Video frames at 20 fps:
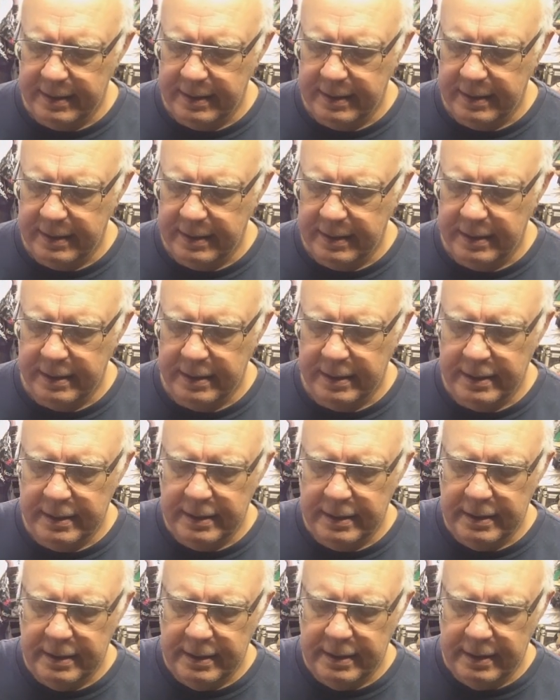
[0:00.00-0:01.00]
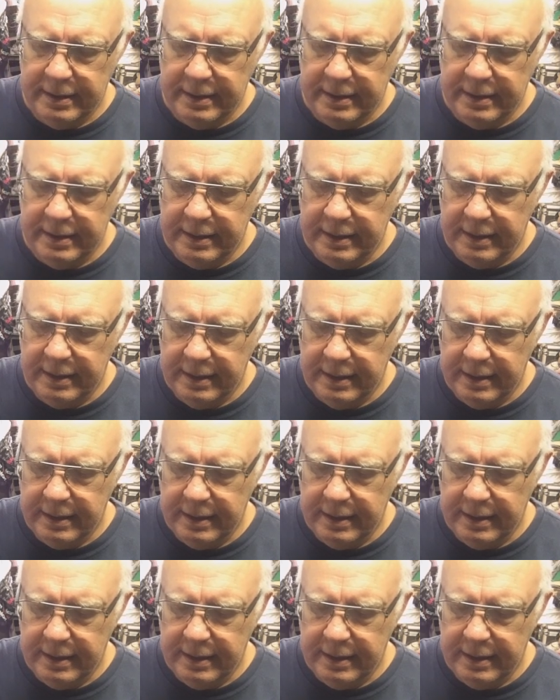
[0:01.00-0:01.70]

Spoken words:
[no speech]